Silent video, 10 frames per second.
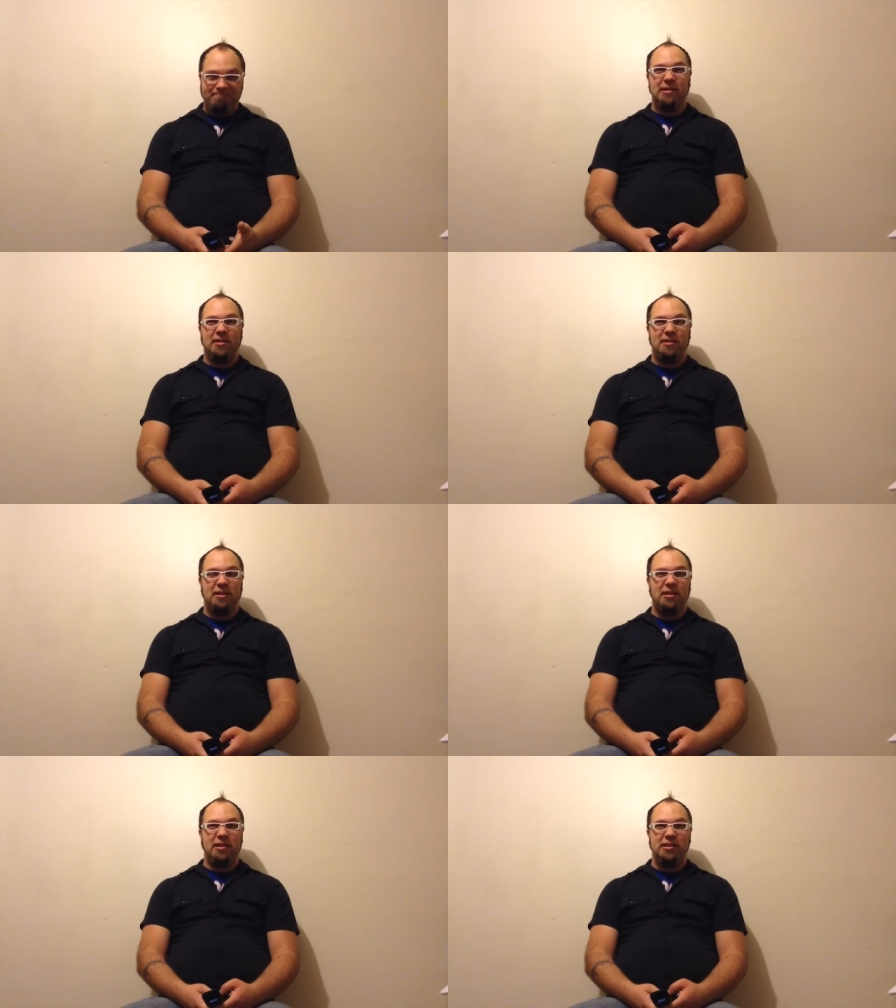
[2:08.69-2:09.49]
Another
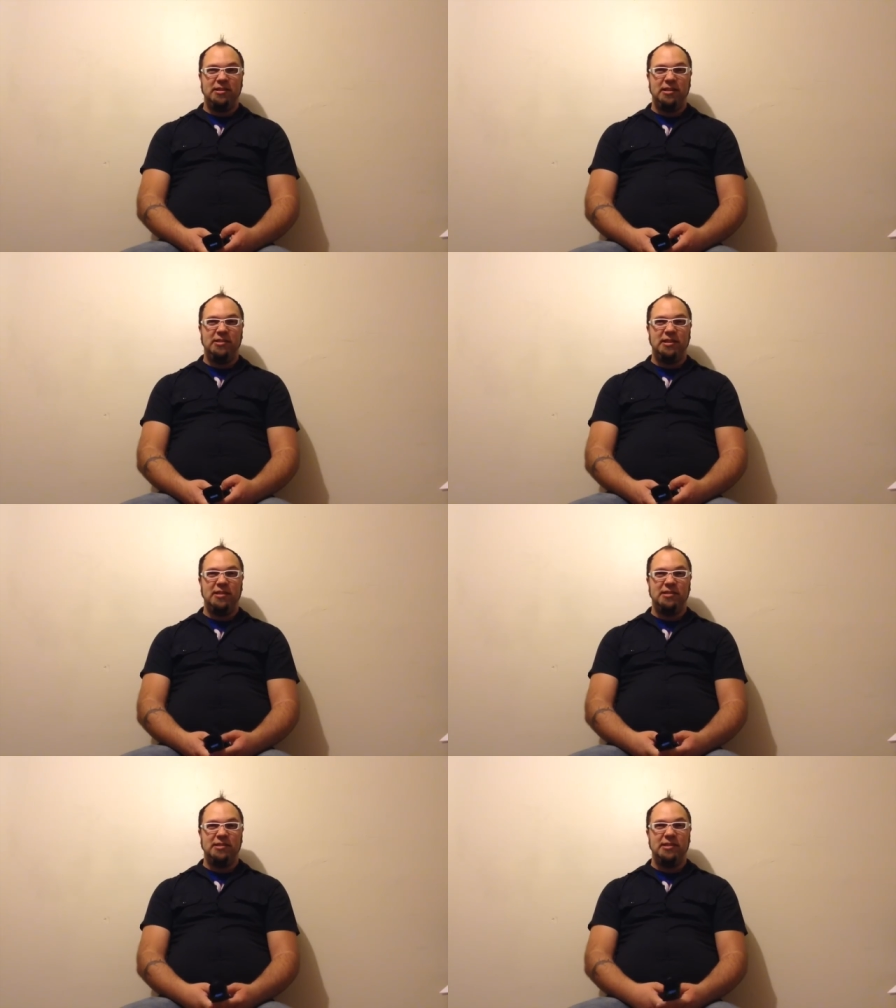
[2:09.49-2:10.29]
thing the disease
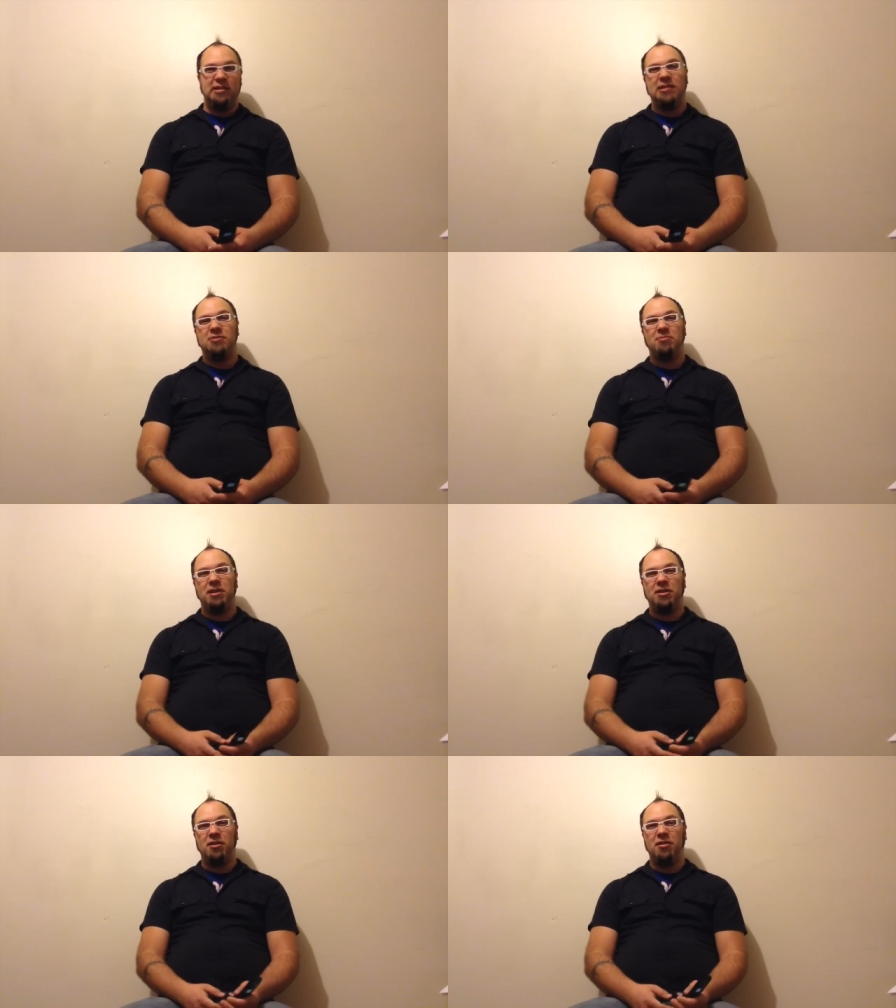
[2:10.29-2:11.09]
does is it takes
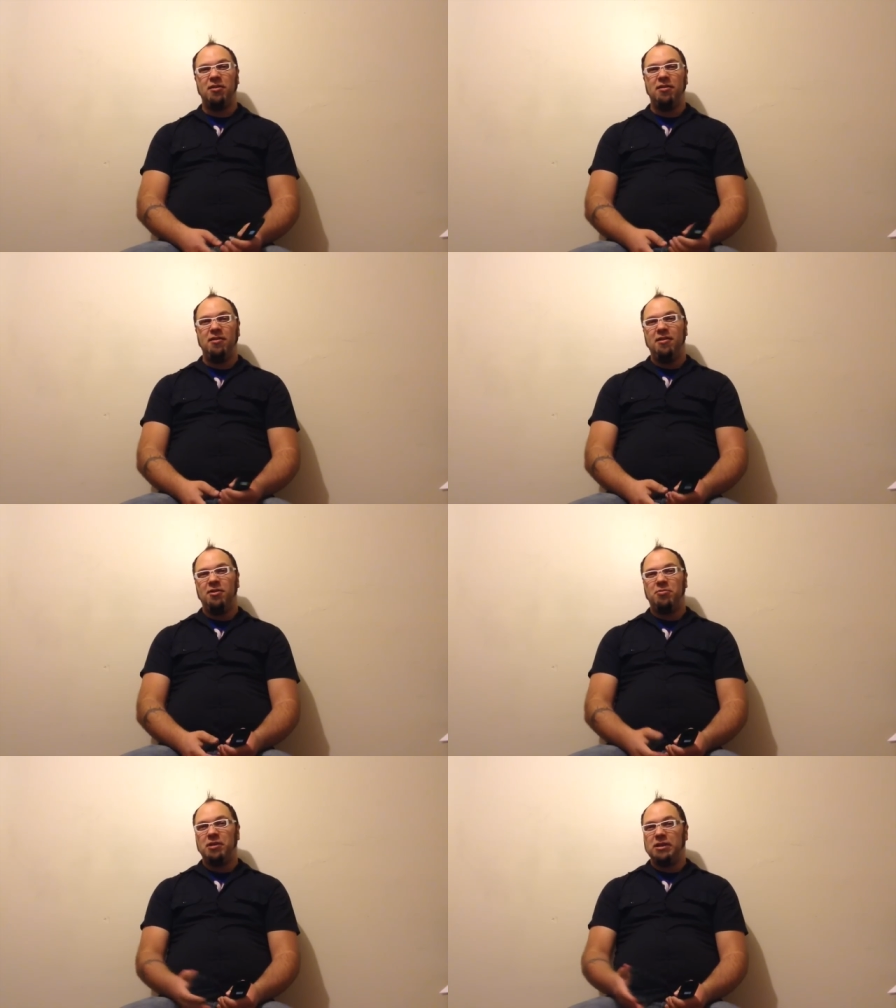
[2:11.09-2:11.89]
away your
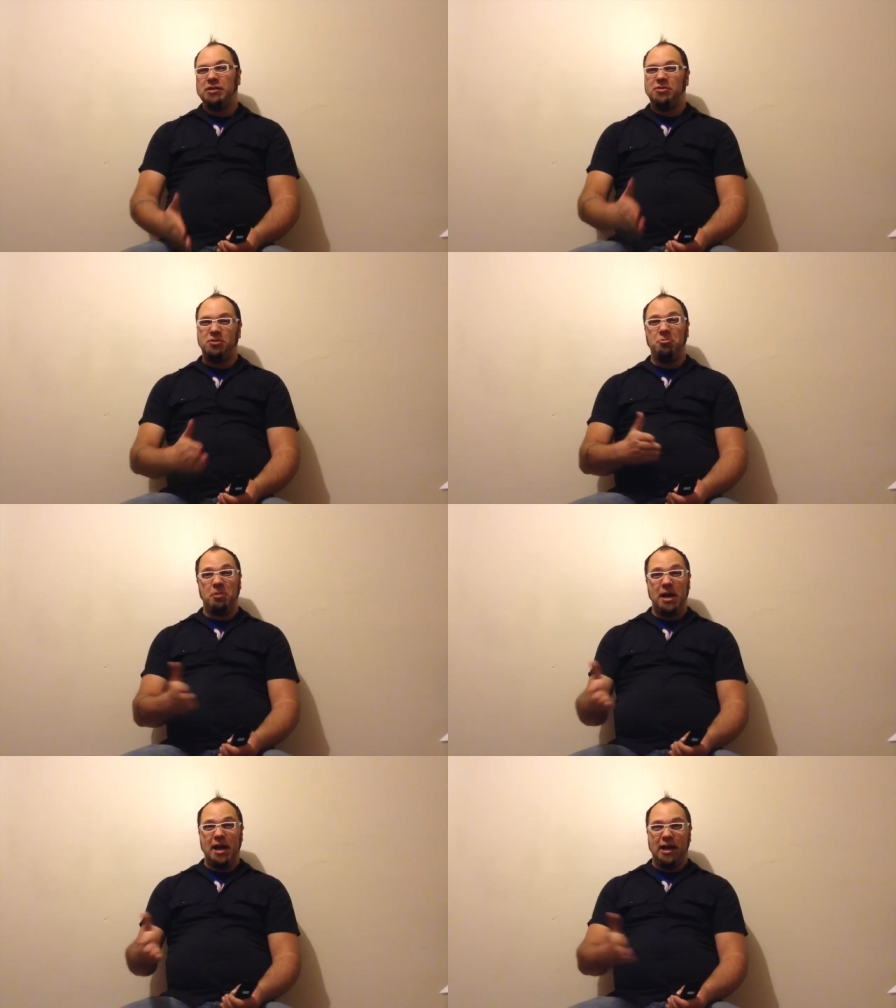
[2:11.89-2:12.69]
quickness to
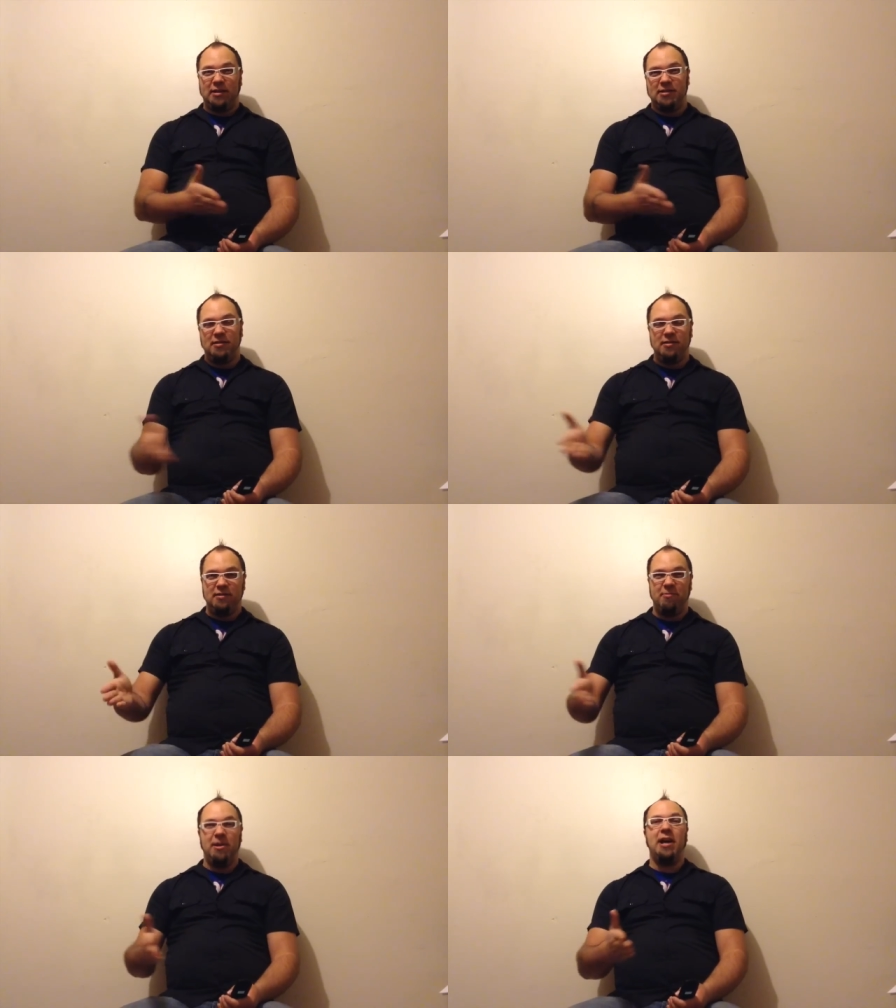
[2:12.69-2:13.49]
react,
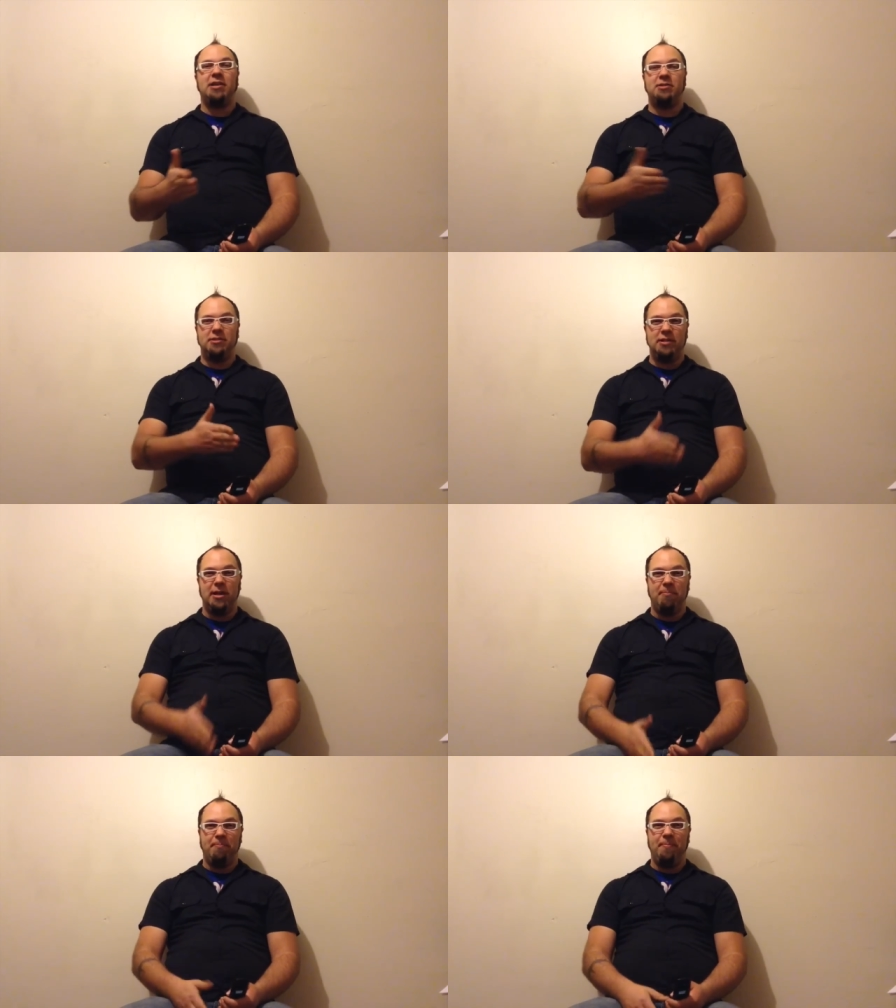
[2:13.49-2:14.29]
reaction time.